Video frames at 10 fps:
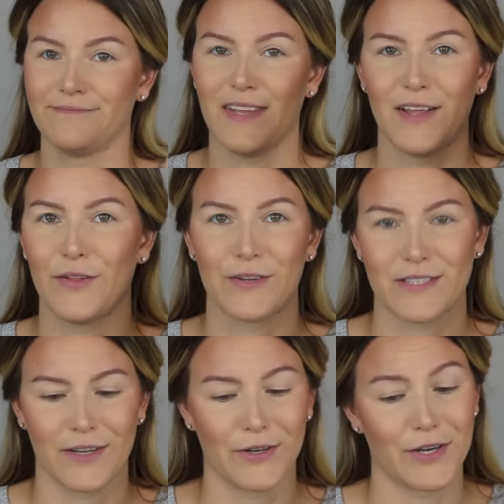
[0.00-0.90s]
It looks
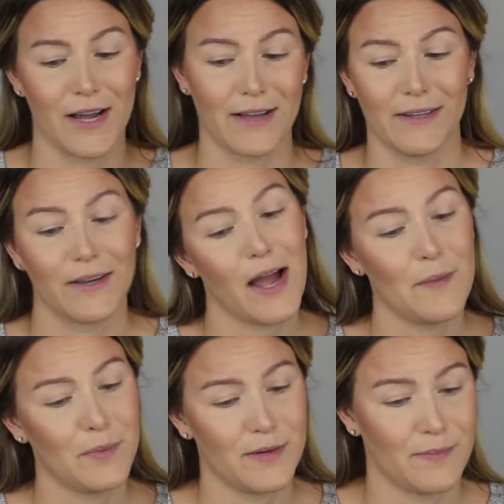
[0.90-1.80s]
like a good highlight. I
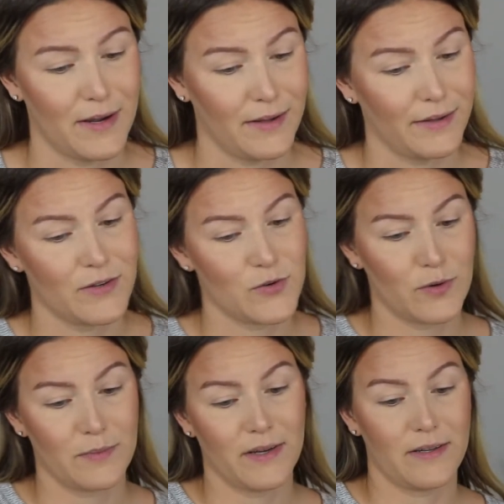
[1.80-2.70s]
put it in my highlight drawer
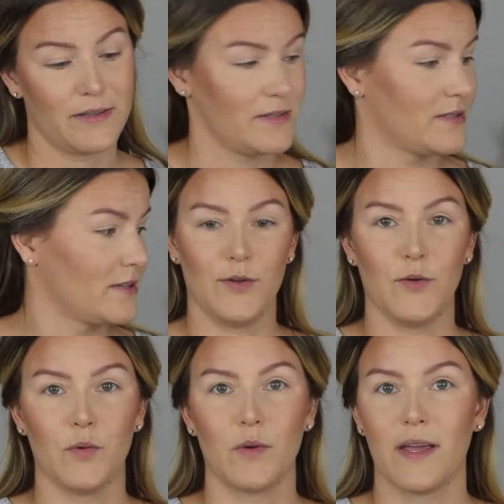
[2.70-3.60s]
because
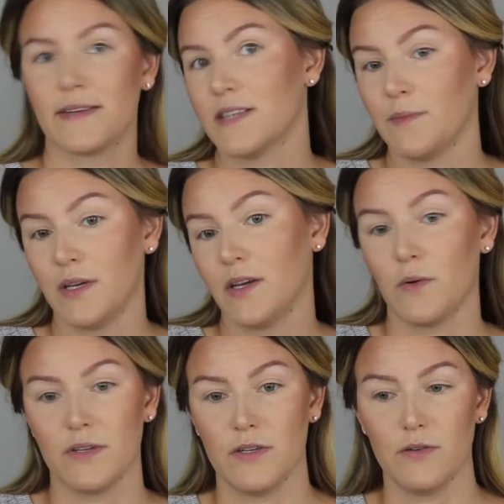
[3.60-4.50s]
you can't tell me
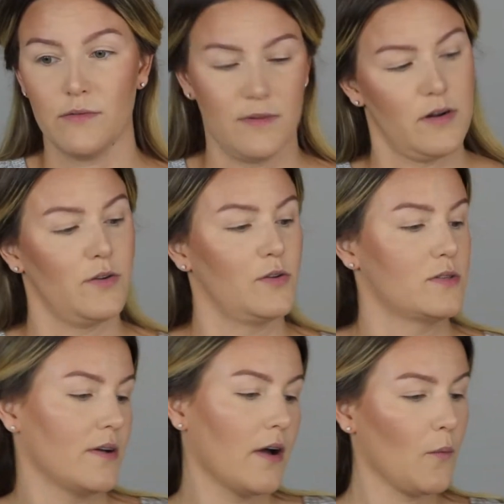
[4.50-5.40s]
what to do, and I'll use
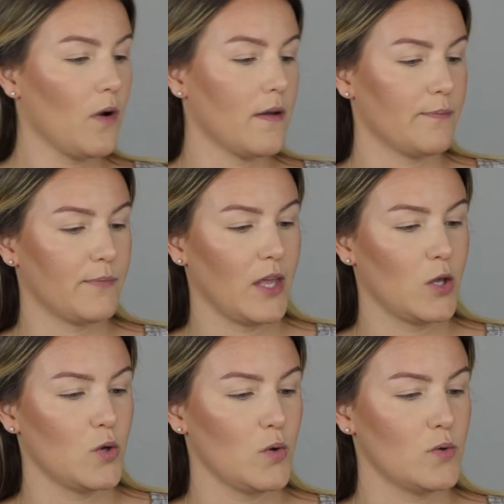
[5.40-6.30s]
it how I want. Thank
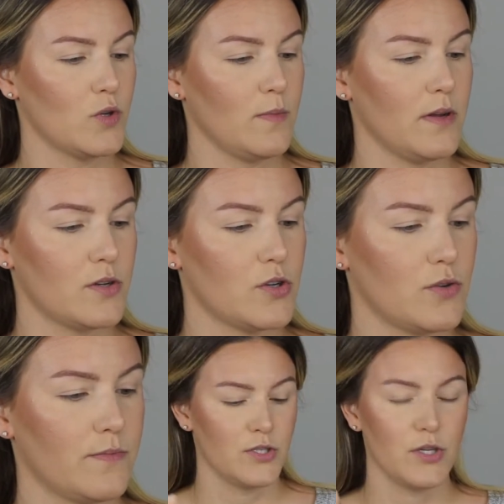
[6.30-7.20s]
you so much.
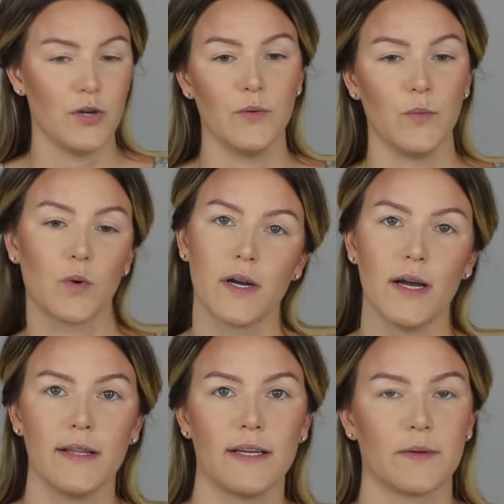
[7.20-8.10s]
So we're gonna
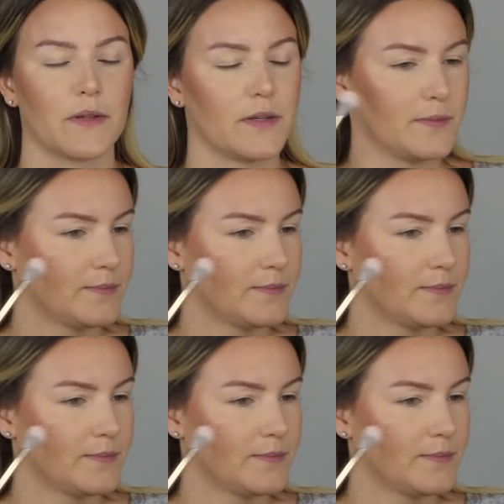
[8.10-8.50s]
highlight with it.